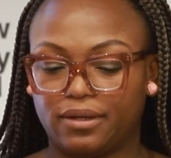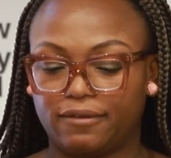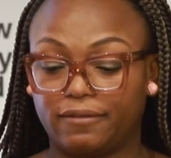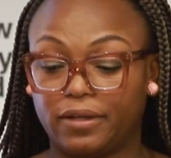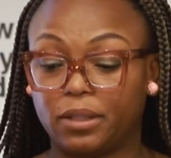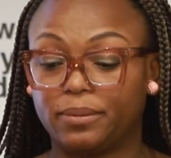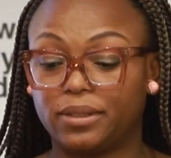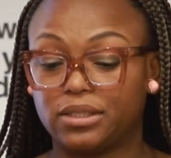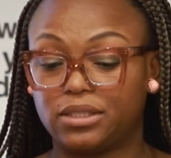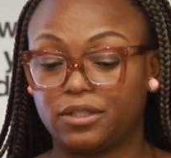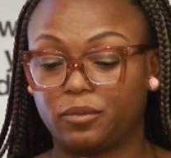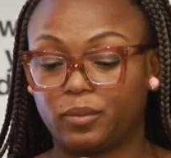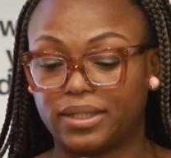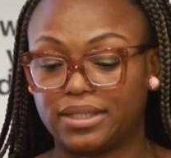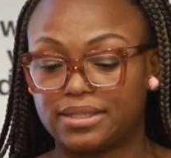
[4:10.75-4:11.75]
availability
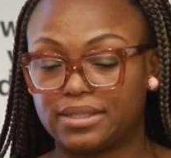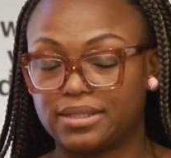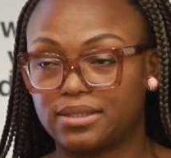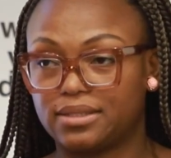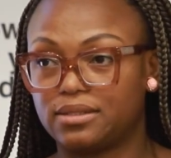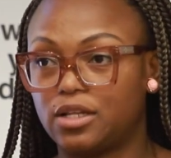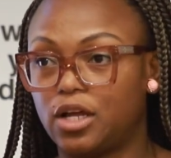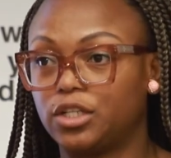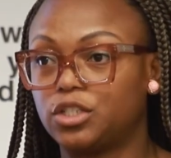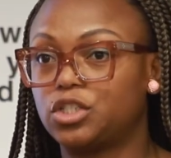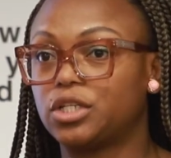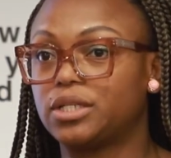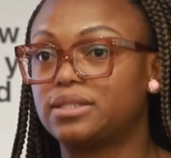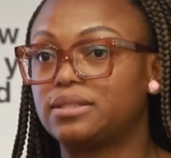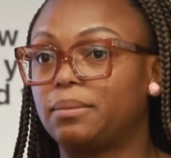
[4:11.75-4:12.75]
of witnesses, not
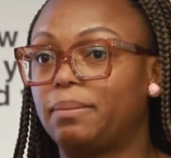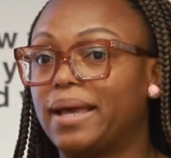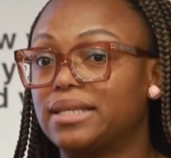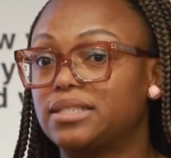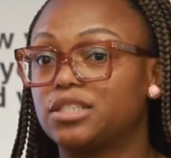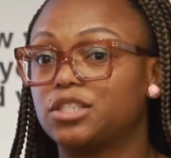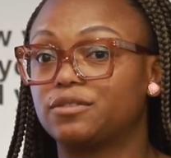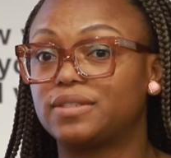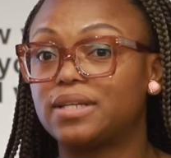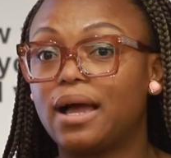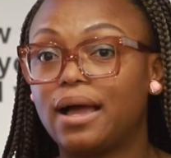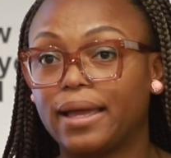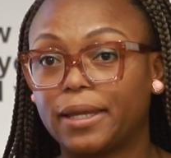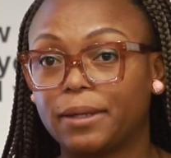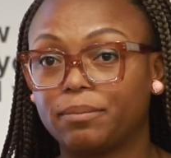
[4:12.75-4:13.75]
just the passage of
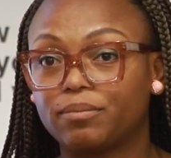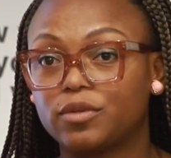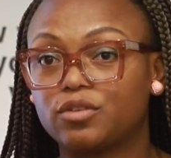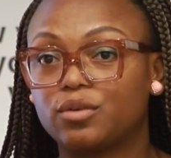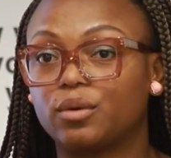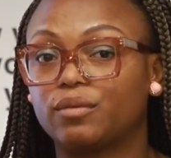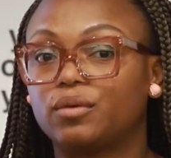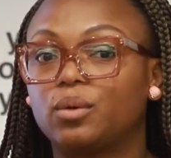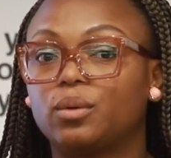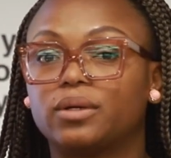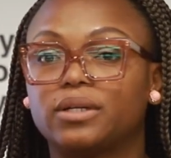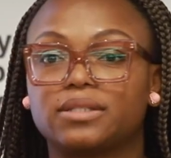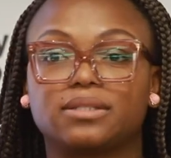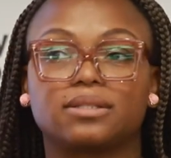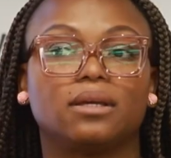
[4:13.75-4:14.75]
time. So of
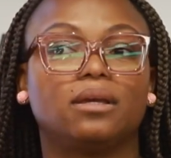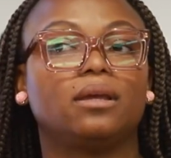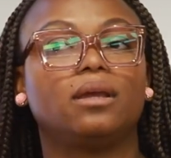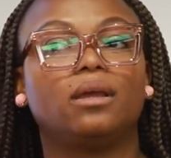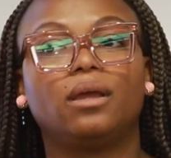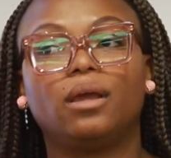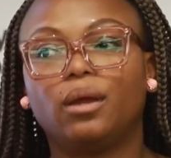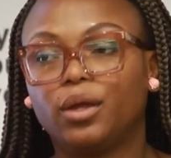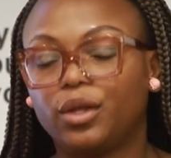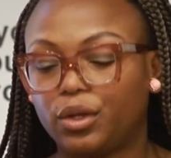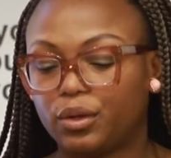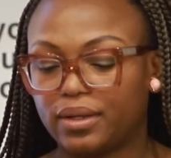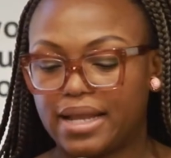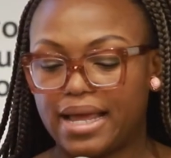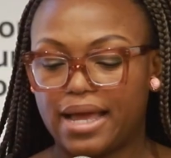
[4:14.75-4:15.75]
course,
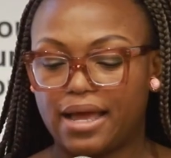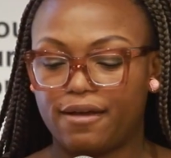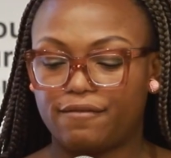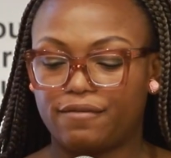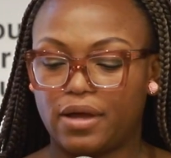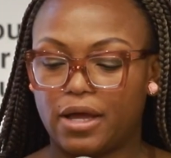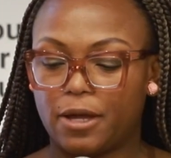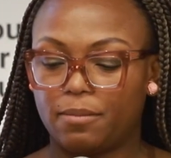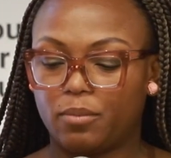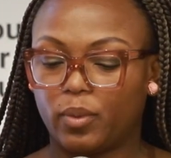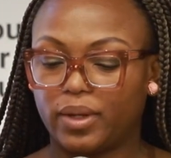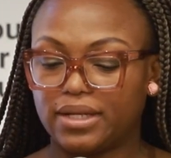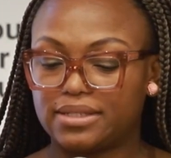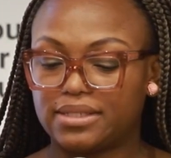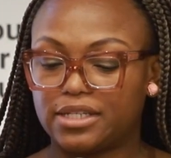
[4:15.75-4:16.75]
you can have
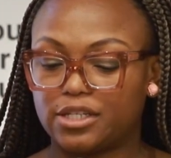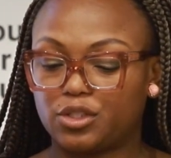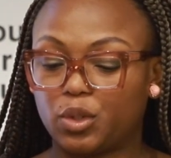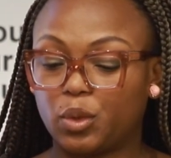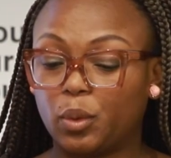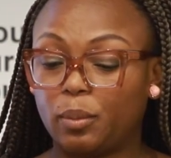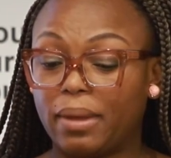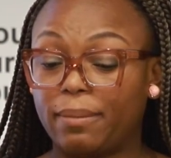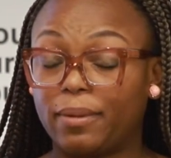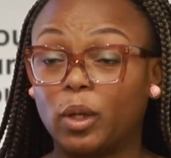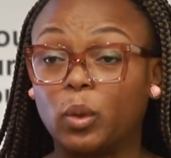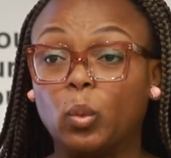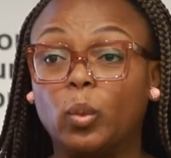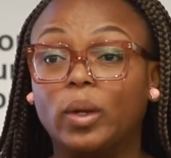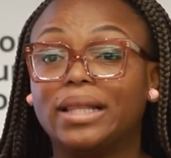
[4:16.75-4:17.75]
witnesses who may be
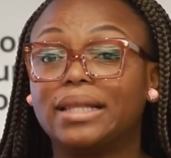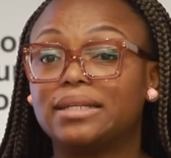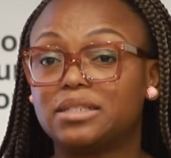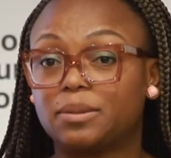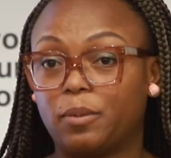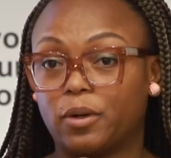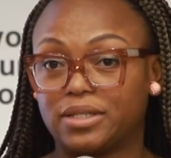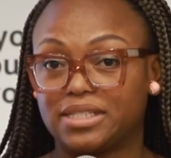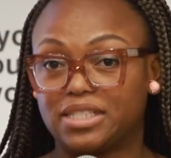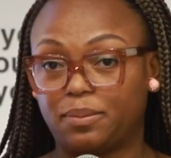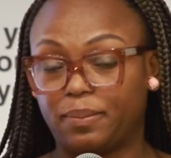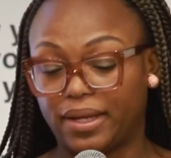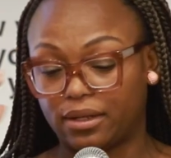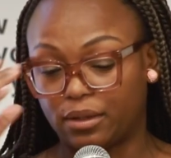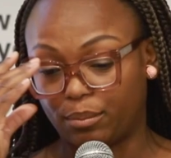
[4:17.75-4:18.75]
unwilling to
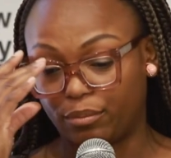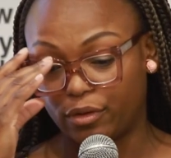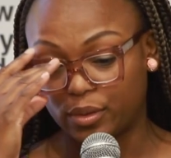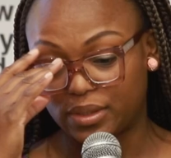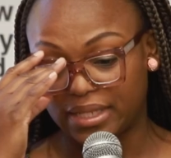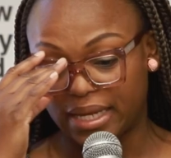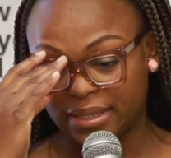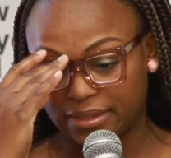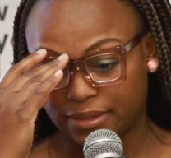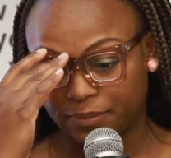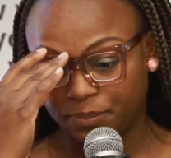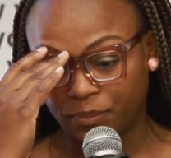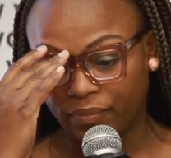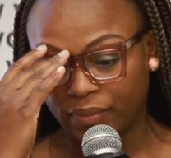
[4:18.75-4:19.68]
participate in the process.